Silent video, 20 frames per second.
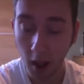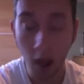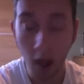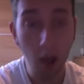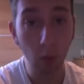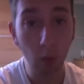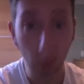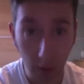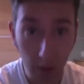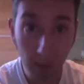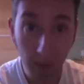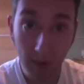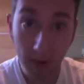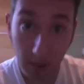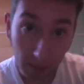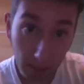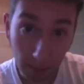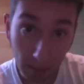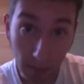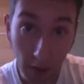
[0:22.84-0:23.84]
We'll come on
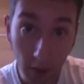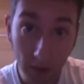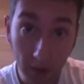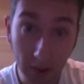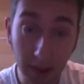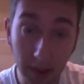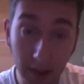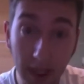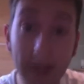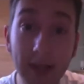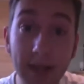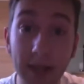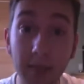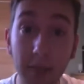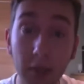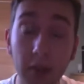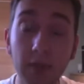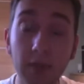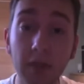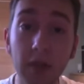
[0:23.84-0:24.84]
to the proposal later
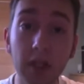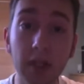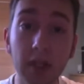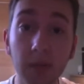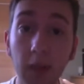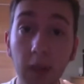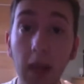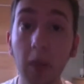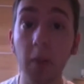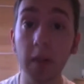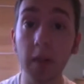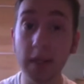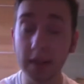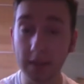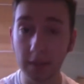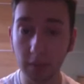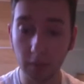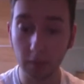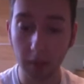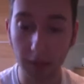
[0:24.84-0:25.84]
because first of all I want you
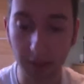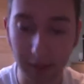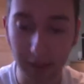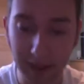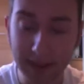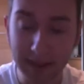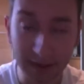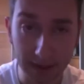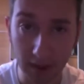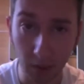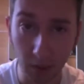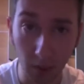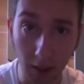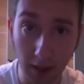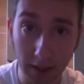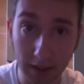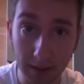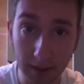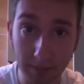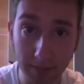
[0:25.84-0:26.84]
to listen to
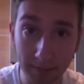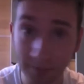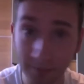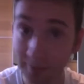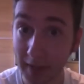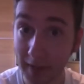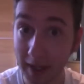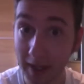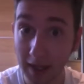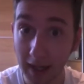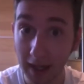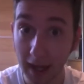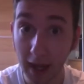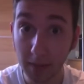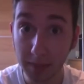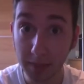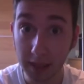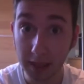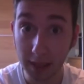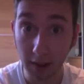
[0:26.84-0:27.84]
what
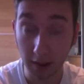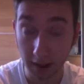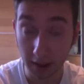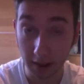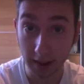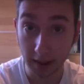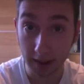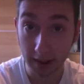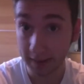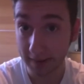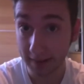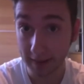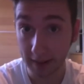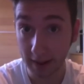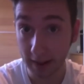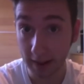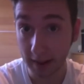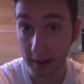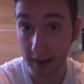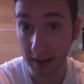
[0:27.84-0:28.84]
I've been hearing
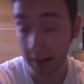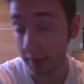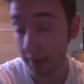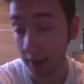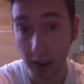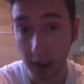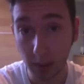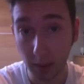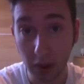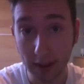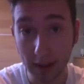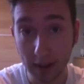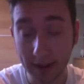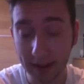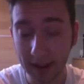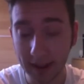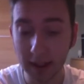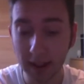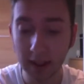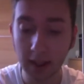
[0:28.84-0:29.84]
in my
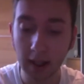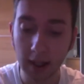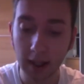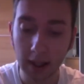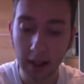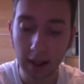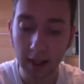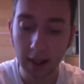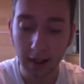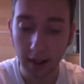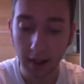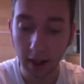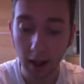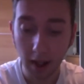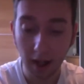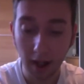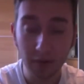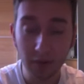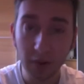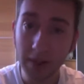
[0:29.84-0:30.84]
community.
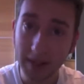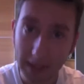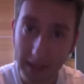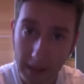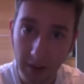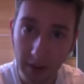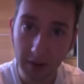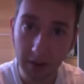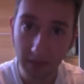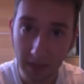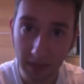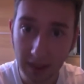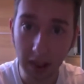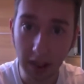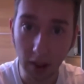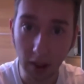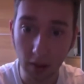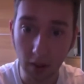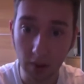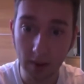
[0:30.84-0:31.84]
I've done a series of
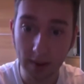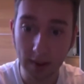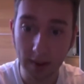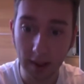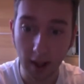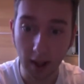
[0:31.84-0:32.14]
videos